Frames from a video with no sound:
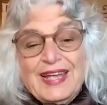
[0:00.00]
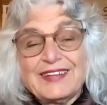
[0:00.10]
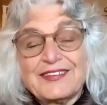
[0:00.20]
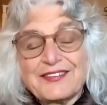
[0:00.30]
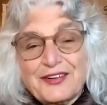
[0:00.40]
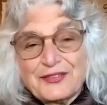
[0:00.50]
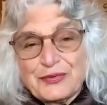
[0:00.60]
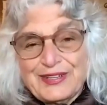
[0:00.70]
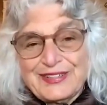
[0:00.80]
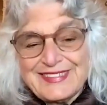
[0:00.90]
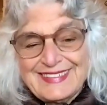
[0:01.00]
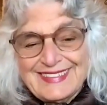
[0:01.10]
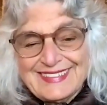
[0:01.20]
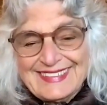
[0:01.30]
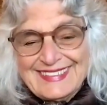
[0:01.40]
and software
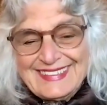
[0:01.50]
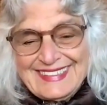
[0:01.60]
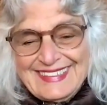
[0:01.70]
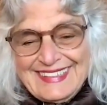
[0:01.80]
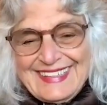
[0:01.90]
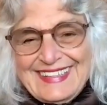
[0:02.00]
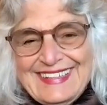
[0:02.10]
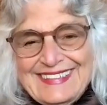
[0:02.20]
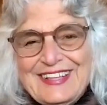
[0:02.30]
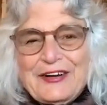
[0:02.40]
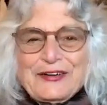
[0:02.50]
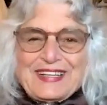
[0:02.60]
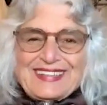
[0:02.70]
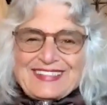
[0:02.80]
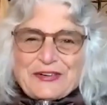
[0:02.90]
engineer. So
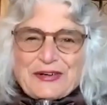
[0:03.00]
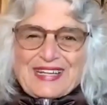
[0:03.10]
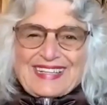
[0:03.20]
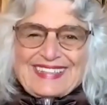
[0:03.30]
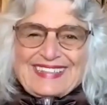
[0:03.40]
enjoy.